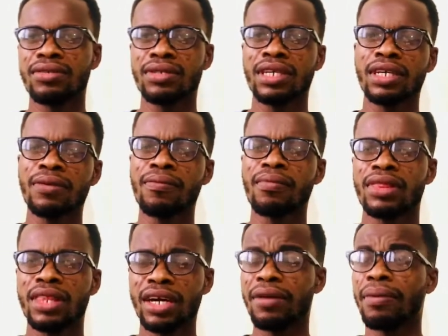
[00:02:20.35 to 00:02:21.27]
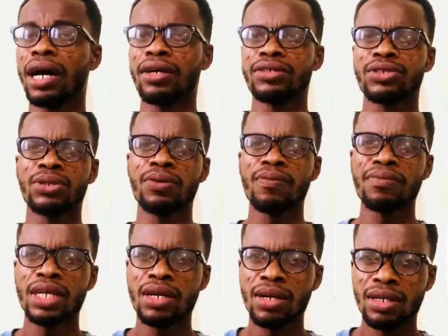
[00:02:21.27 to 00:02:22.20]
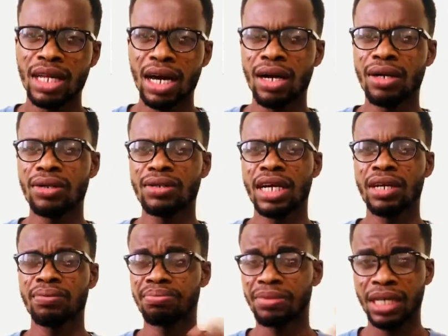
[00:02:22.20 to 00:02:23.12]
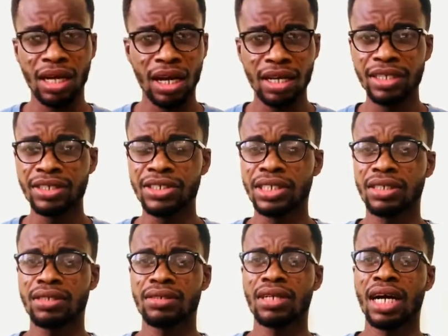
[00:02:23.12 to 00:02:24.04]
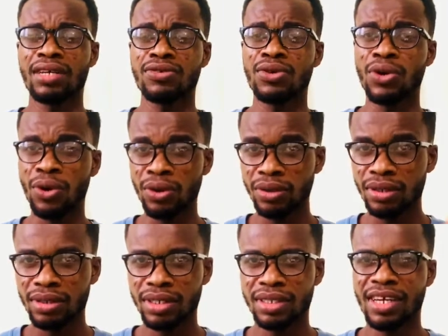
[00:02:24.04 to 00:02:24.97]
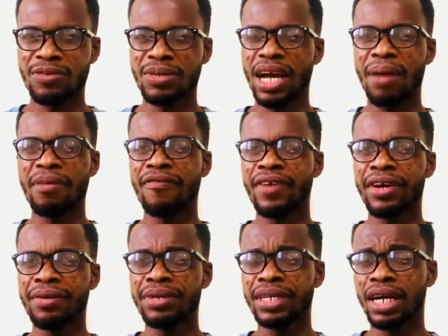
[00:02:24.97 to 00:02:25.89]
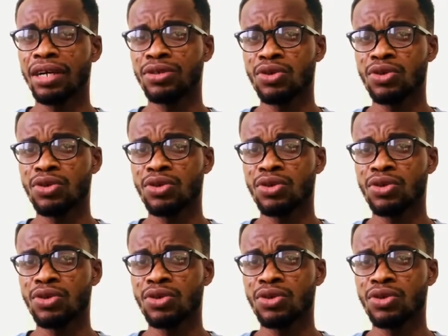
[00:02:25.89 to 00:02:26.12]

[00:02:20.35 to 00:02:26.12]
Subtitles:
Okay, thereabout. So now that college has grown, it has become a very big college.